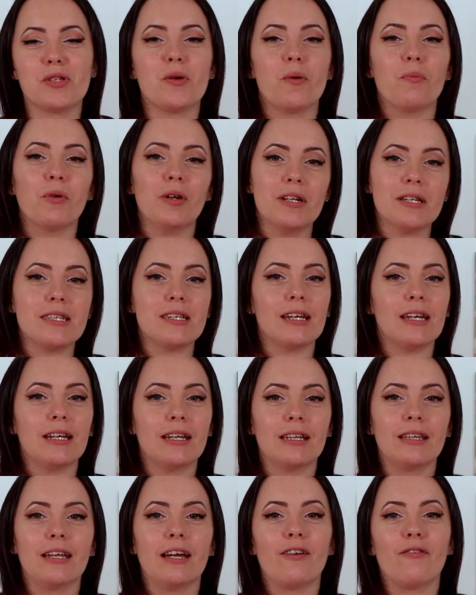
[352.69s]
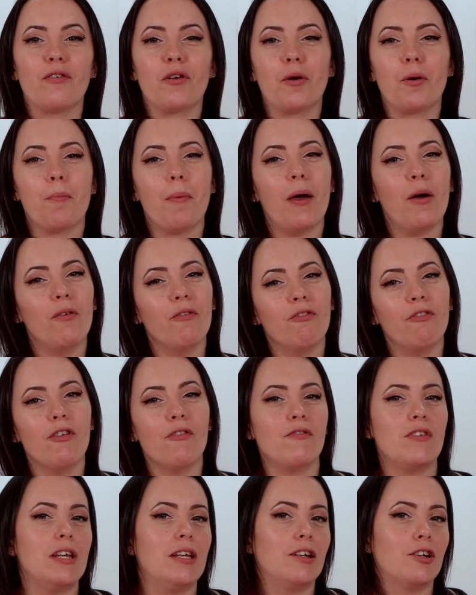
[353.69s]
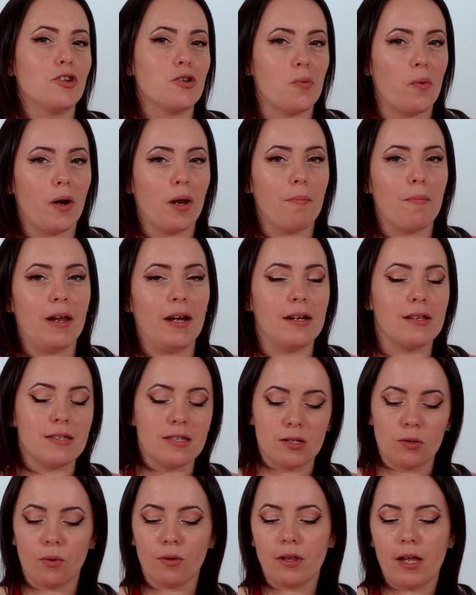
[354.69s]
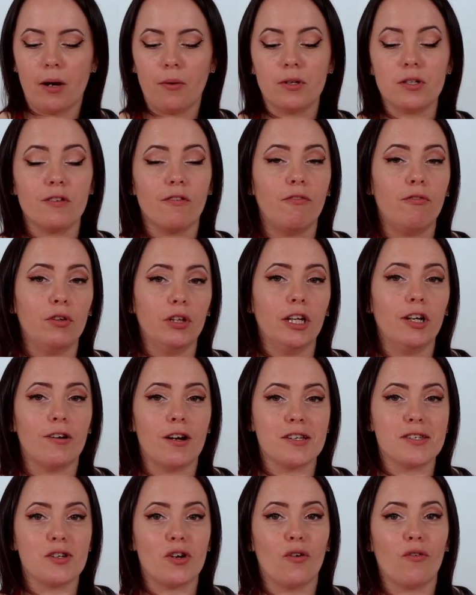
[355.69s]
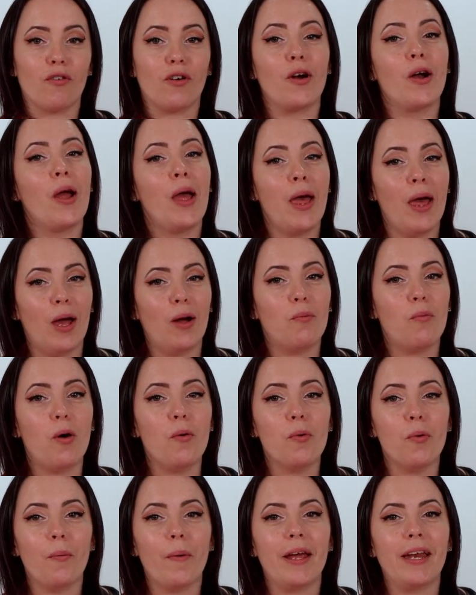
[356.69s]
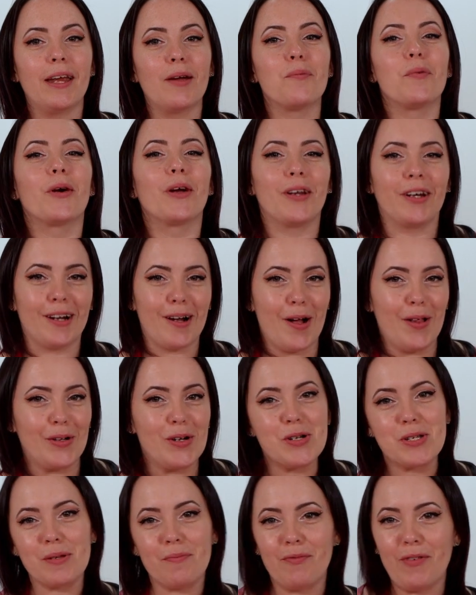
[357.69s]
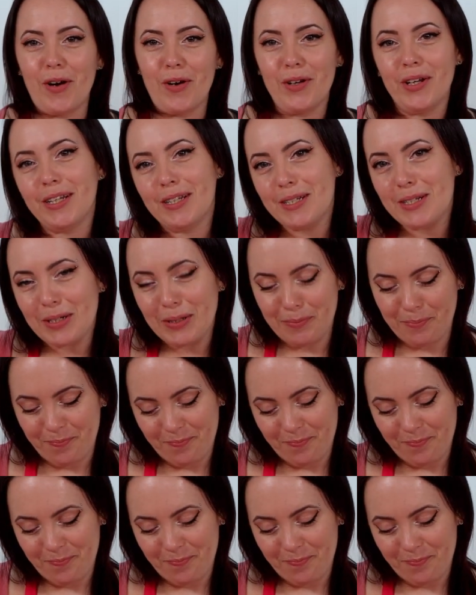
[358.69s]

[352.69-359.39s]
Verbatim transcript: So I'm going to stick it in there for about 15 or 20 minutes to allow it to fully crust over, and while we're waiting, we're going to color some fondant.